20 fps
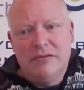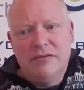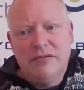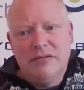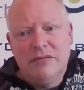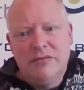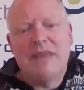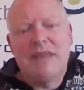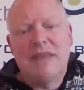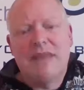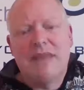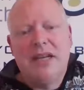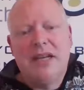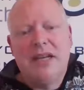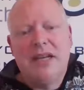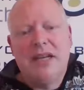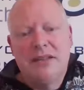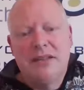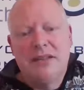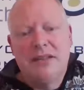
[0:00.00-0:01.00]
What does that
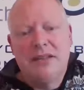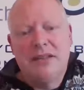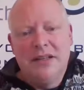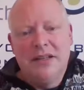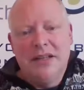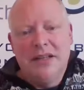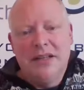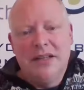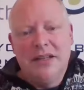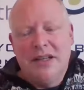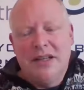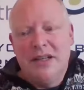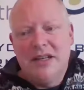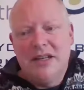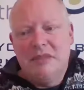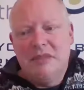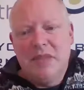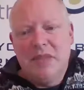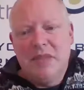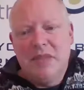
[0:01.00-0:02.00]
mean?
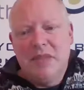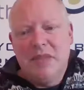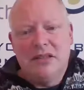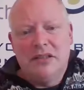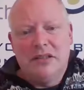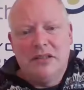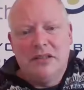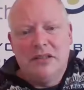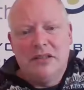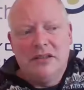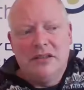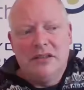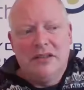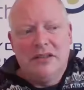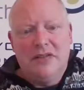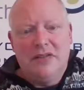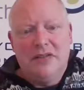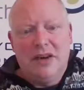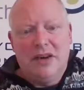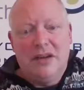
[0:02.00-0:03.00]
It means that
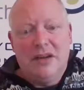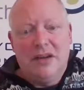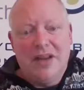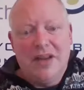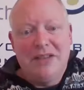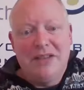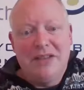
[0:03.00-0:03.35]
you've got high